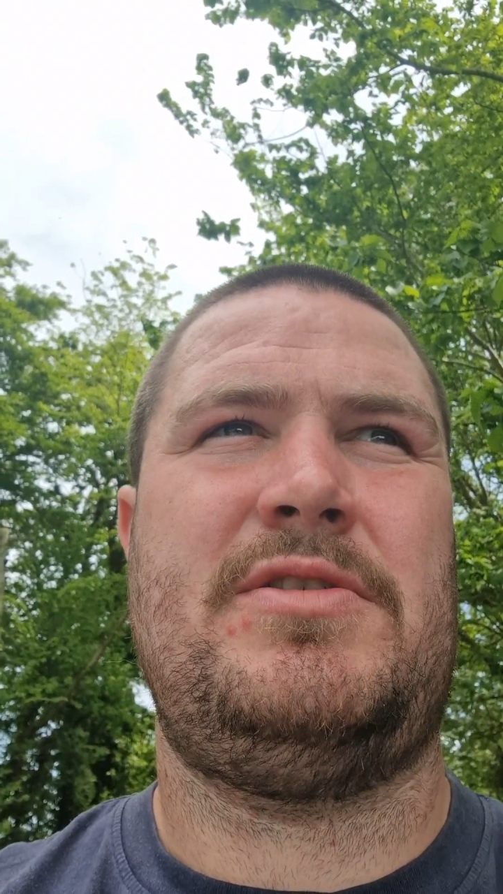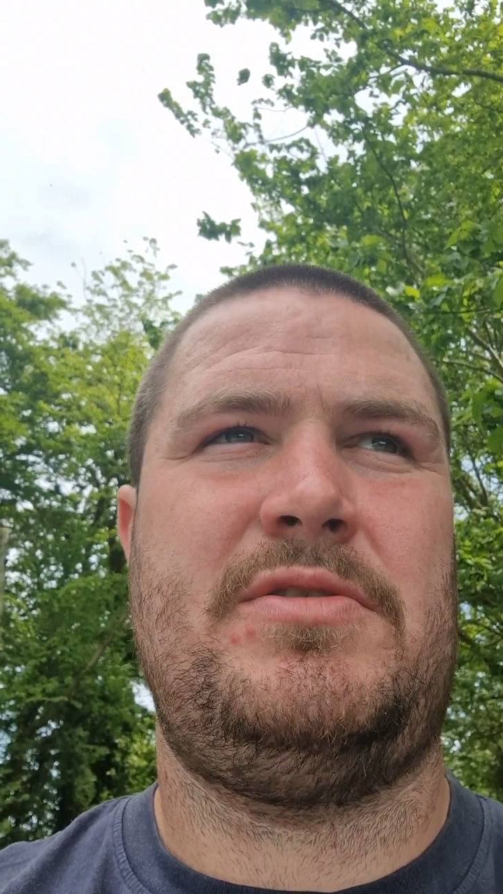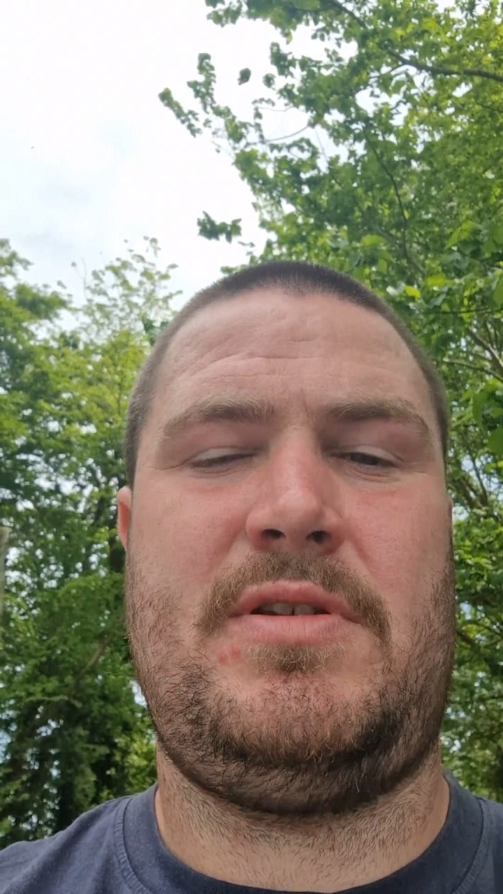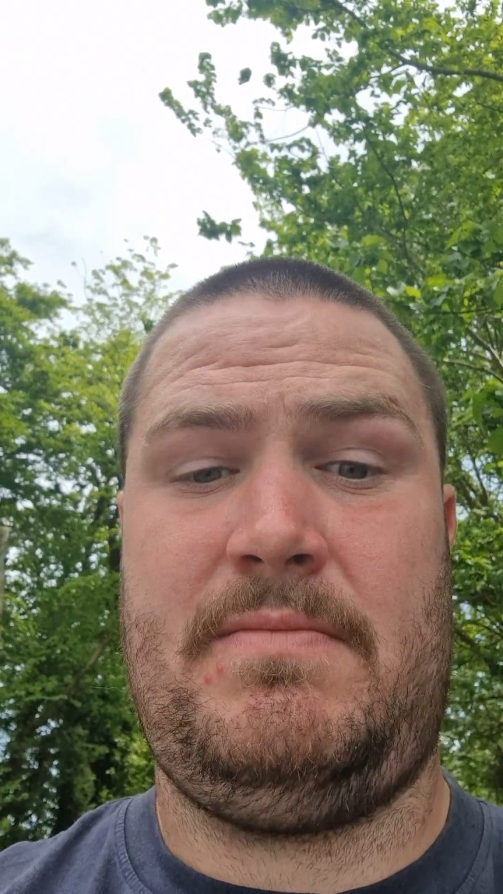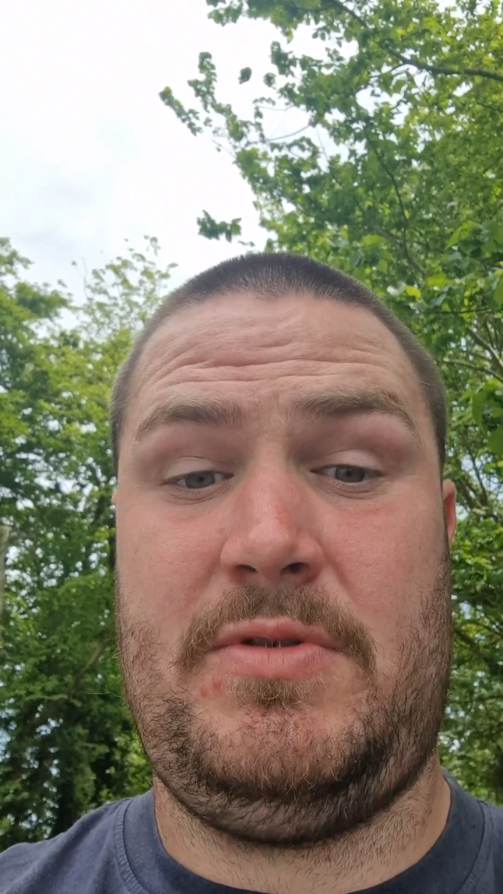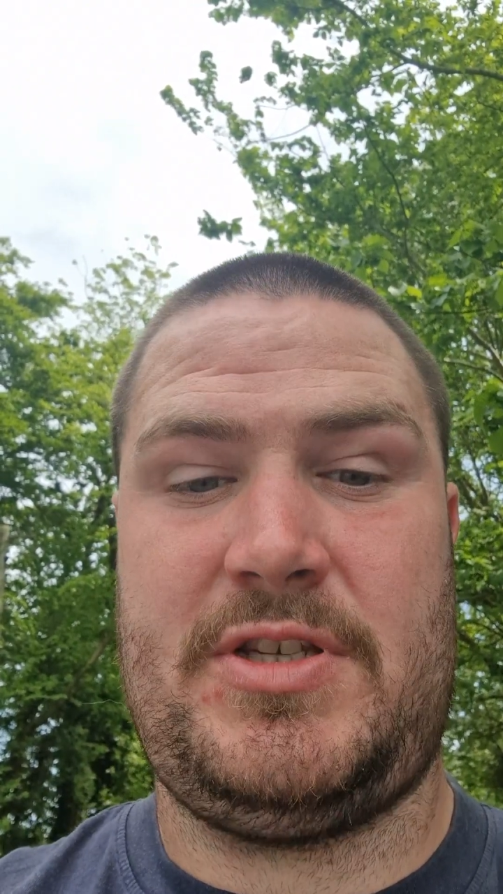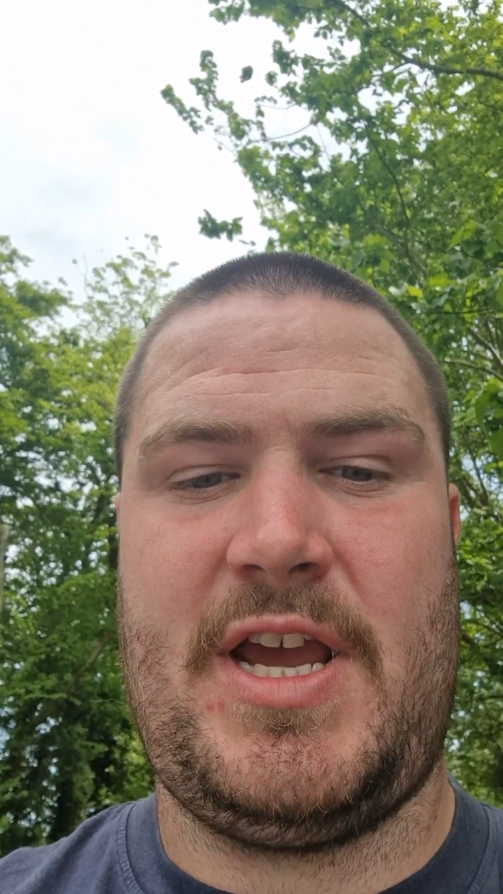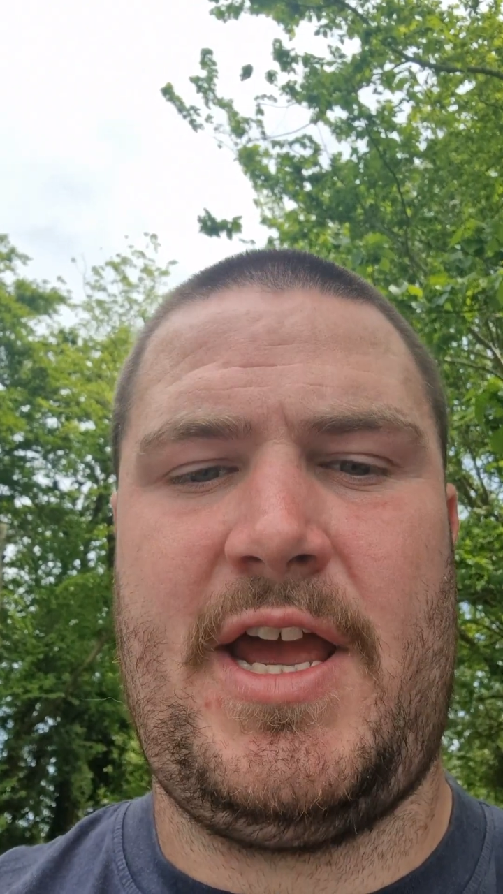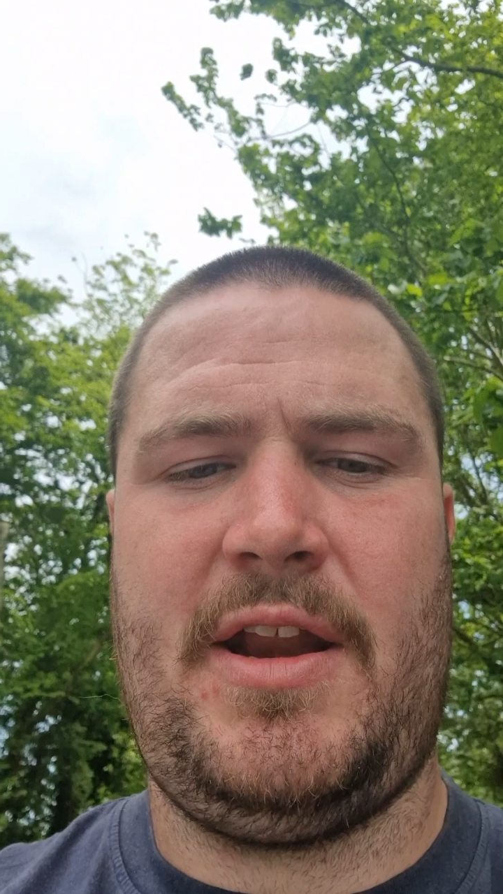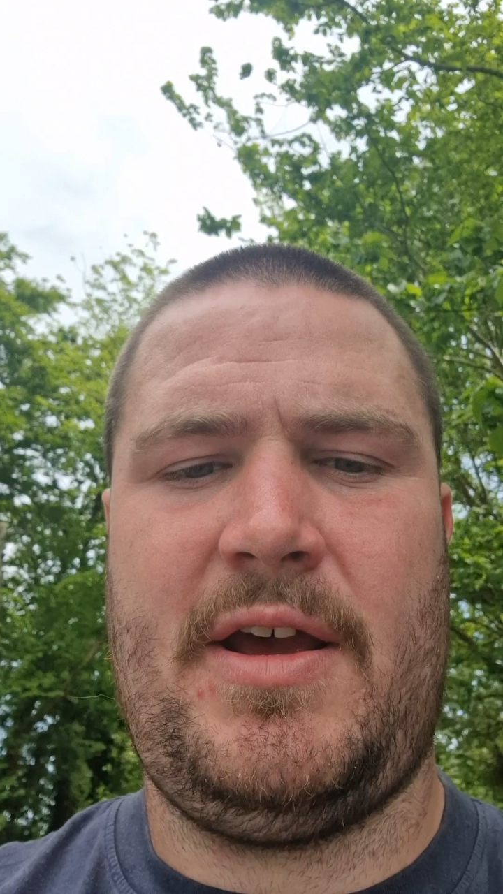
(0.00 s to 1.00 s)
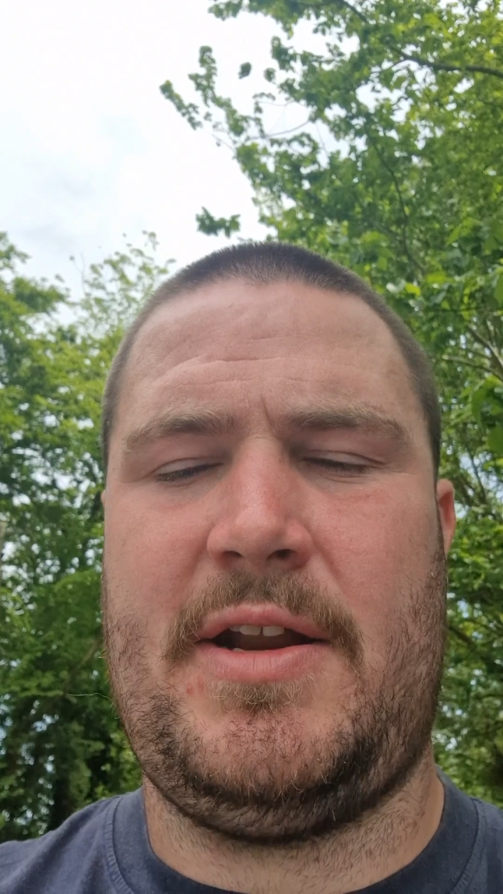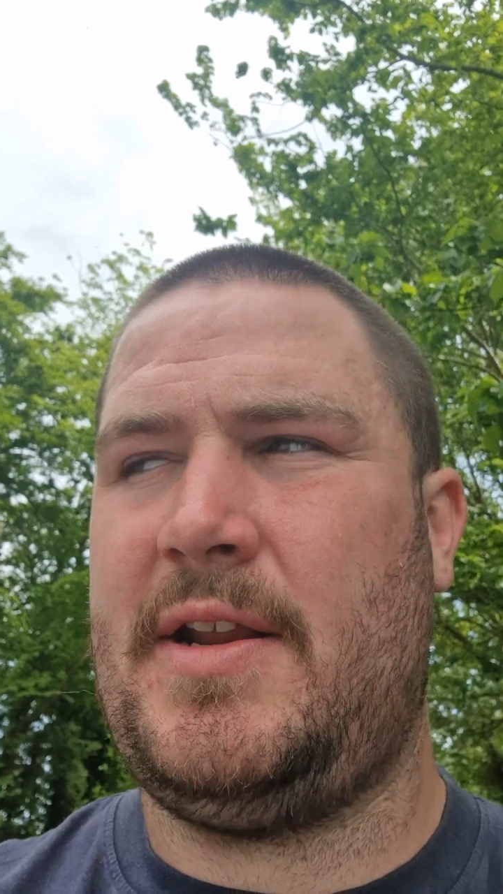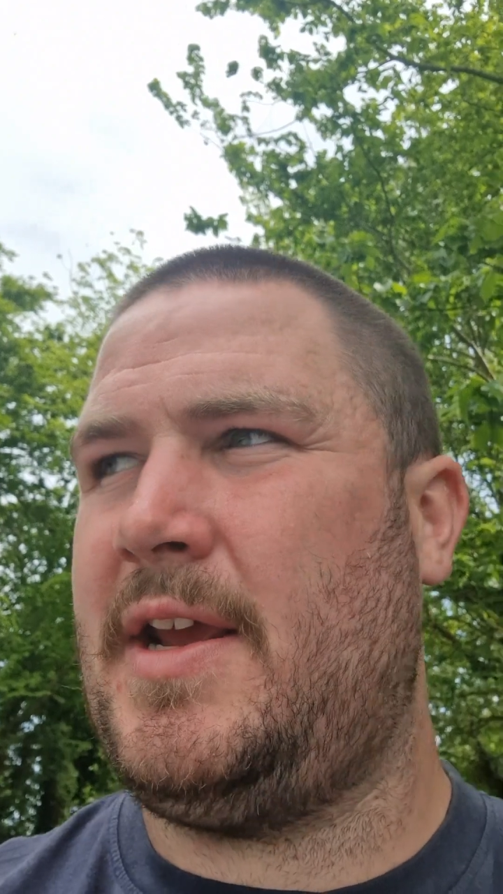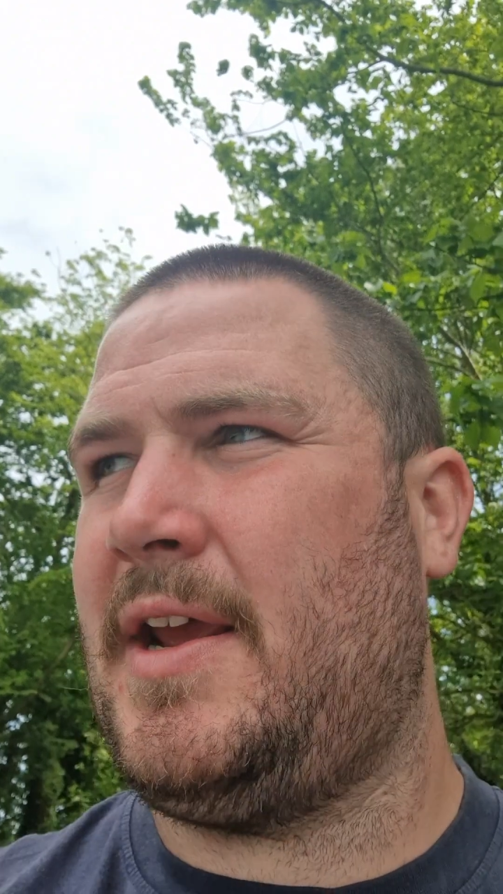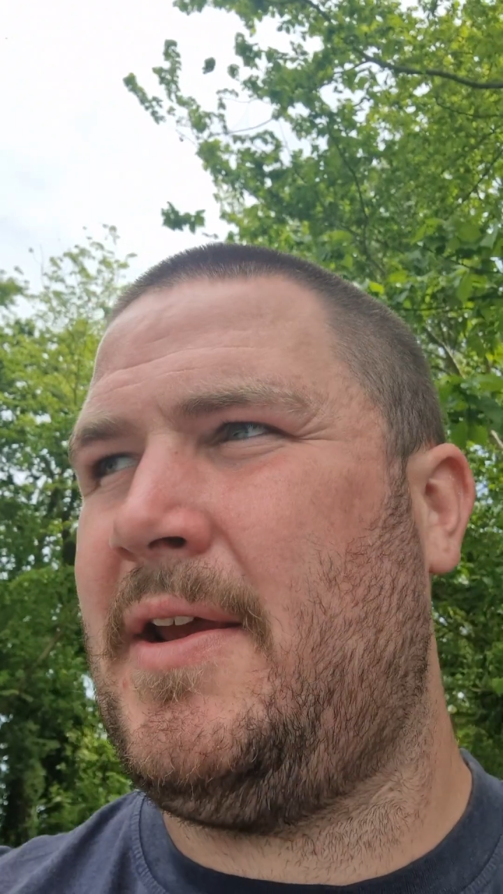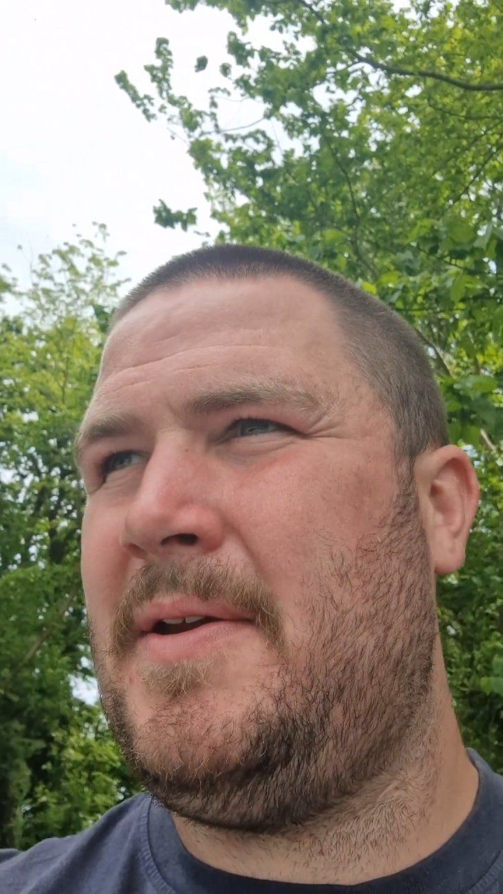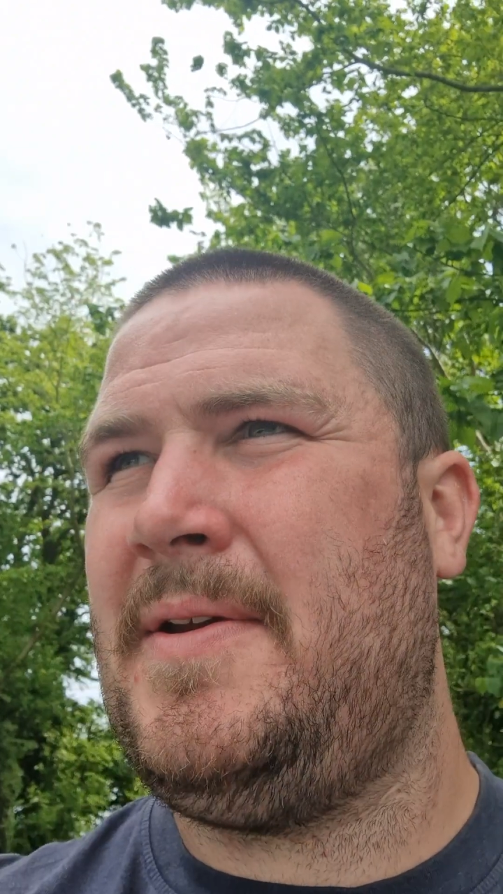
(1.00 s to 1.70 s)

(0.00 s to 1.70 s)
was saying it, and there's